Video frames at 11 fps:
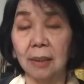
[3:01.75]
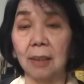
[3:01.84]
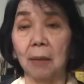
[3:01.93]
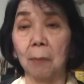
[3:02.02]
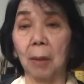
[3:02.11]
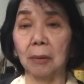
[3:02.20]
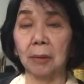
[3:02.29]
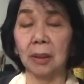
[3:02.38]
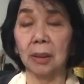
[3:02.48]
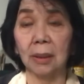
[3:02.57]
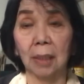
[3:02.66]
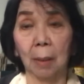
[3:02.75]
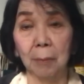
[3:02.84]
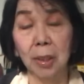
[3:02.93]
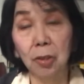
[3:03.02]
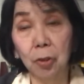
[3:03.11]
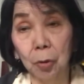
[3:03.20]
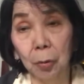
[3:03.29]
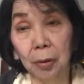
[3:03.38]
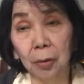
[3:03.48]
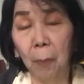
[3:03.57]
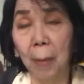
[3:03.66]
about some issues,
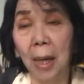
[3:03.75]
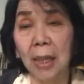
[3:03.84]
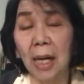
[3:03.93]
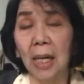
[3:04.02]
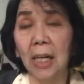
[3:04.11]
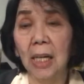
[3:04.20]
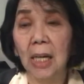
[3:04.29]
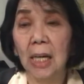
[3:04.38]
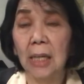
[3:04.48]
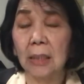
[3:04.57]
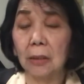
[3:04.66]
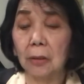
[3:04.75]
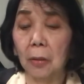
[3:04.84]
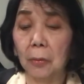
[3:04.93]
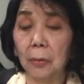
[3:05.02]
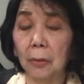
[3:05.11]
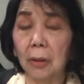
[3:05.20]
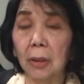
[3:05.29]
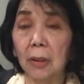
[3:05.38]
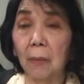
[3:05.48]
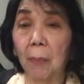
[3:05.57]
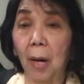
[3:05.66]
so that
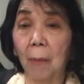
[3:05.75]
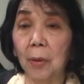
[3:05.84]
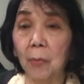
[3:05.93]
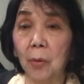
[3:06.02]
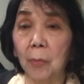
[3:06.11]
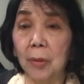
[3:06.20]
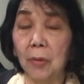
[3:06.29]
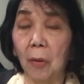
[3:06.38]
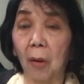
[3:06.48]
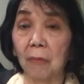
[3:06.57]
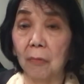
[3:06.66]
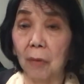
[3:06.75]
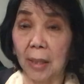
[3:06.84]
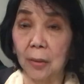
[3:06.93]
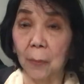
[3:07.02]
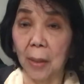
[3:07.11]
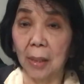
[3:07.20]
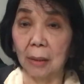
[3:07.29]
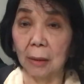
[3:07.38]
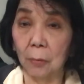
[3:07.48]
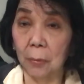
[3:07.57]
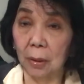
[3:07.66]
the problem will be solved right away.
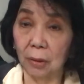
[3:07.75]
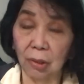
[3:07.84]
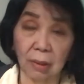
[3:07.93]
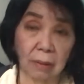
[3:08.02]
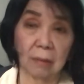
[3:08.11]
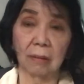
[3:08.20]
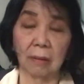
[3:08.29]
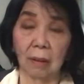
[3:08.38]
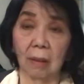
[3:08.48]
It will not just